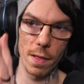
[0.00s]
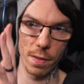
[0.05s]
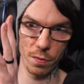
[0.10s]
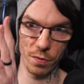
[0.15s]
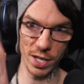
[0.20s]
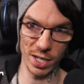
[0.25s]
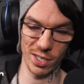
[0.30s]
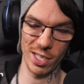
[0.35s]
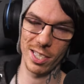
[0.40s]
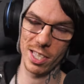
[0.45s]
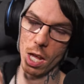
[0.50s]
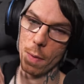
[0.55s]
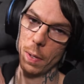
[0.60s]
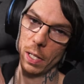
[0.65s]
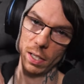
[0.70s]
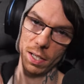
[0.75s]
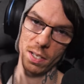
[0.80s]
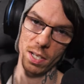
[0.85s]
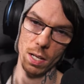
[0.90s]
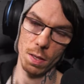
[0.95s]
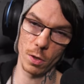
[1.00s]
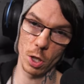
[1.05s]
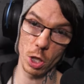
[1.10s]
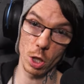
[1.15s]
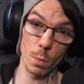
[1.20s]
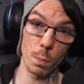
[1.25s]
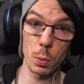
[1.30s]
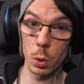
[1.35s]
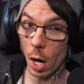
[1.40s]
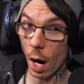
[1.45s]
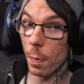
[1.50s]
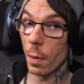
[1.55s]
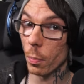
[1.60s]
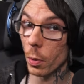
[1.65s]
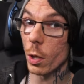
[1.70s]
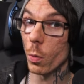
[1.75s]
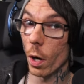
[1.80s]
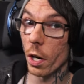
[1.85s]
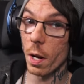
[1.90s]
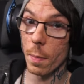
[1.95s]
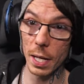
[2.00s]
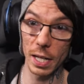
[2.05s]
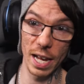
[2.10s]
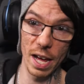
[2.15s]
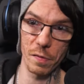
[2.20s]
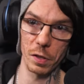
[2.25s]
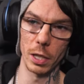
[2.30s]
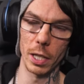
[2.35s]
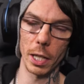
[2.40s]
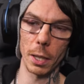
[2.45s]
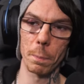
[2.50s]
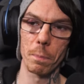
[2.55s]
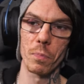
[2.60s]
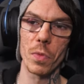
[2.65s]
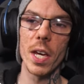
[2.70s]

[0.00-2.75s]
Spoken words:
This is the ability that you probably want to be leveling.